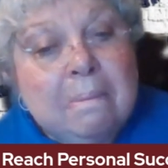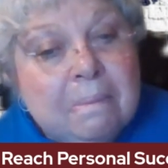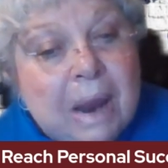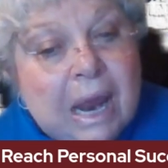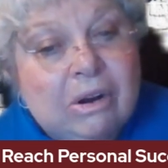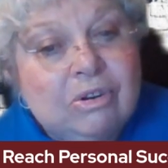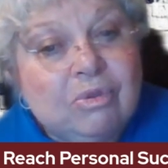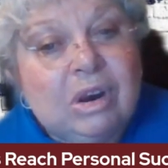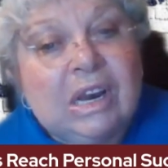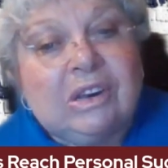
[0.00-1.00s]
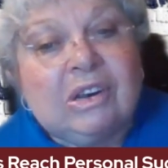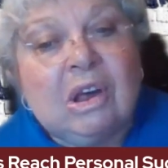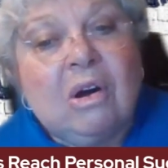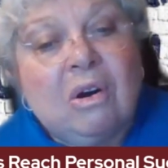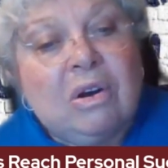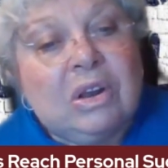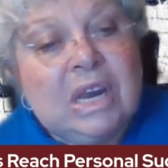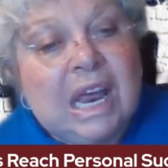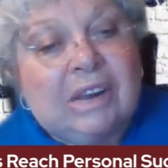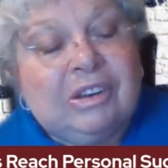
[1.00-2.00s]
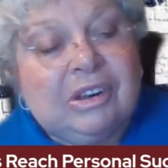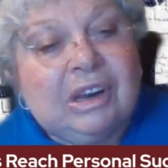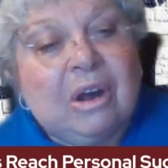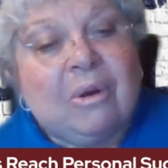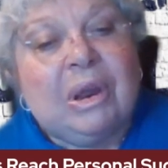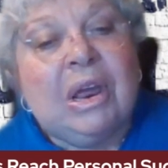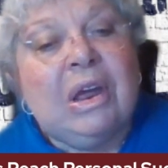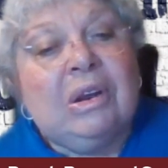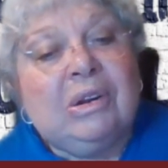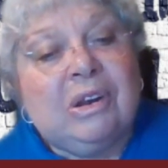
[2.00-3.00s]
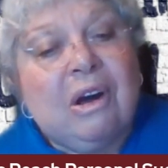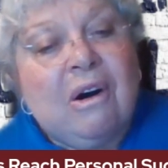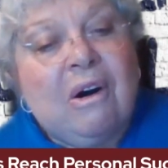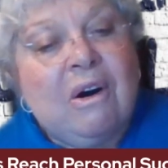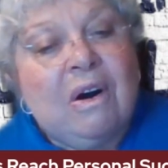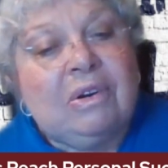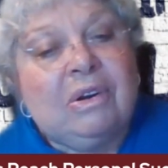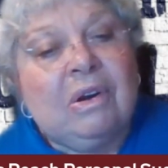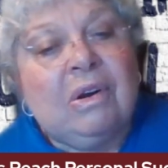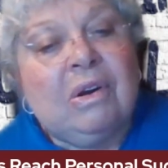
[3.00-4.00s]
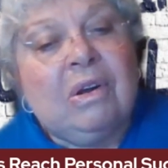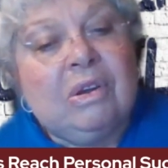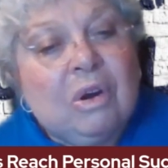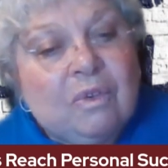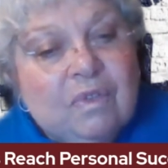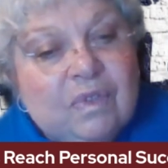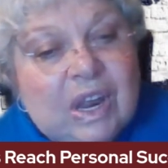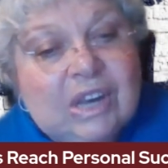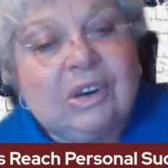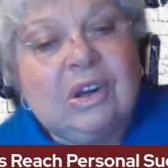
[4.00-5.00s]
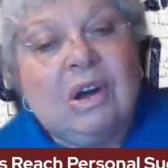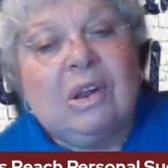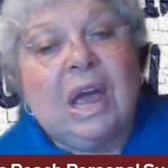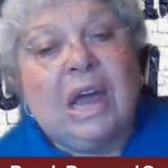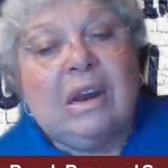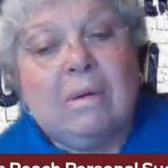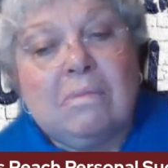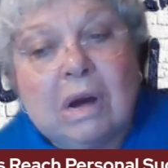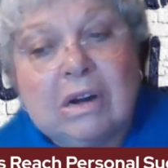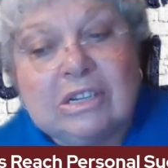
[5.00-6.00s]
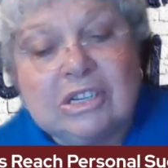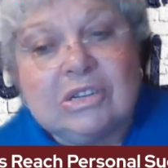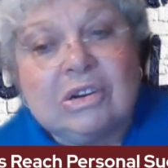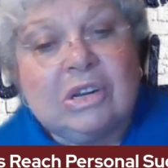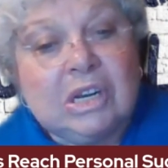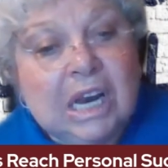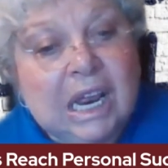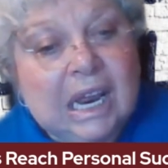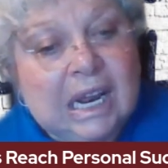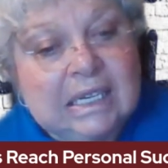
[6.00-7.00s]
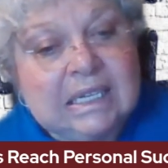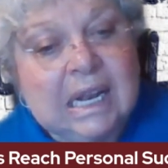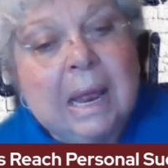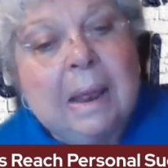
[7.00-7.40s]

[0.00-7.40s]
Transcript: Boundaries are necessary to honor your physical and emotional needs.